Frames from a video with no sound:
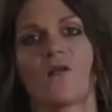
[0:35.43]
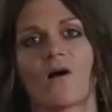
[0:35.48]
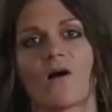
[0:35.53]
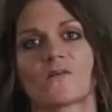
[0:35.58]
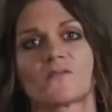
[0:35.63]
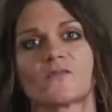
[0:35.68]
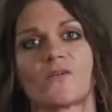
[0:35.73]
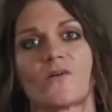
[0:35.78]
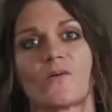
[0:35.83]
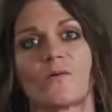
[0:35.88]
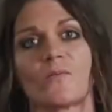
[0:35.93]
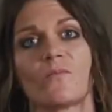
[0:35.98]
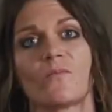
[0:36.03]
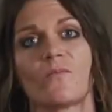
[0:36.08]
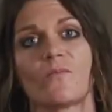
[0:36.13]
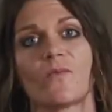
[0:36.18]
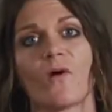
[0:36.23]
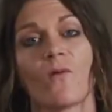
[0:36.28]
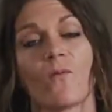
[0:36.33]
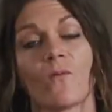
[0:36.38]

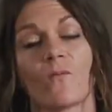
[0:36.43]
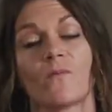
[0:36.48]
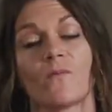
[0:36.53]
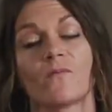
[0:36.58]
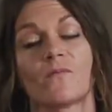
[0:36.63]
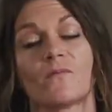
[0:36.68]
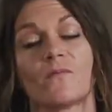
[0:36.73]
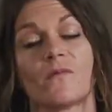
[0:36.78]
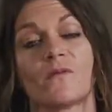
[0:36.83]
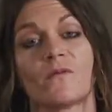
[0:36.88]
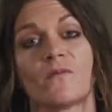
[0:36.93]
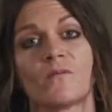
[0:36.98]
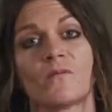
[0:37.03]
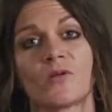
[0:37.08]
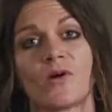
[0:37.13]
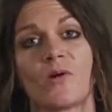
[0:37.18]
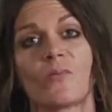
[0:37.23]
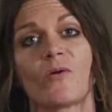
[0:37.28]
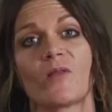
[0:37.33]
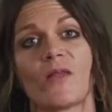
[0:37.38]
long-term
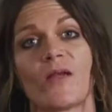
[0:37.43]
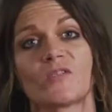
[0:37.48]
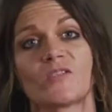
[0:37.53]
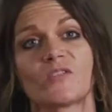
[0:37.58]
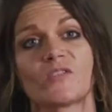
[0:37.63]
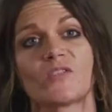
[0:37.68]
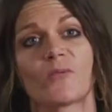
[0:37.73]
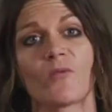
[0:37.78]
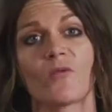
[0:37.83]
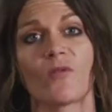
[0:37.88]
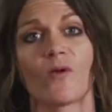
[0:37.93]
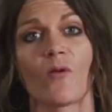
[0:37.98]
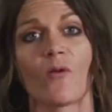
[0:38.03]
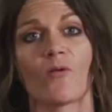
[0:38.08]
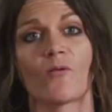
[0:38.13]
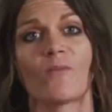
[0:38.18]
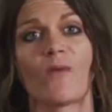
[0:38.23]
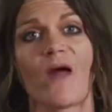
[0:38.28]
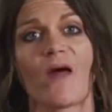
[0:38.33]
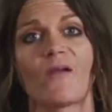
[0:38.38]
relationship with an
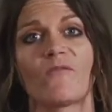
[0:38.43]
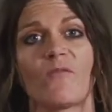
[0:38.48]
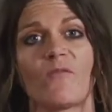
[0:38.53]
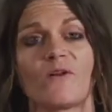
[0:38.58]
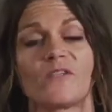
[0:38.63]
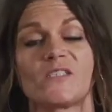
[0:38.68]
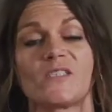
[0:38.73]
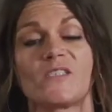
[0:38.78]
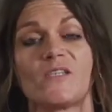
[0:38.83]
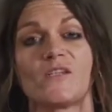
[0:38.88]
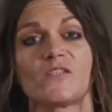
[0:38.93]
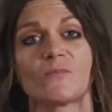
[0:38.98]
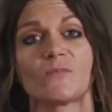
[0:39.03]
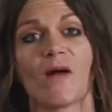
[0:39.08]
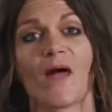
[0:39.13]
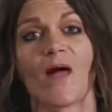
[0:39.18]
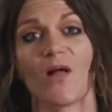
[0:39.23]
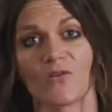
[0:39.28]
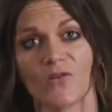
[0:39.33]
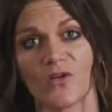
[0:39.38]
older man, 14 years
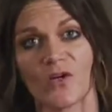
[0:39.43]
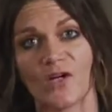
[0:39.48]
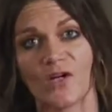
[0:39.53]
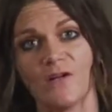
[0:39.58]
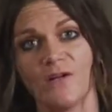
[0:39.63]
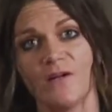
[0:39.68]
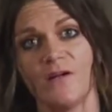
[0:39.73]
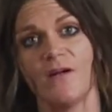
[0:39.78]
my elder.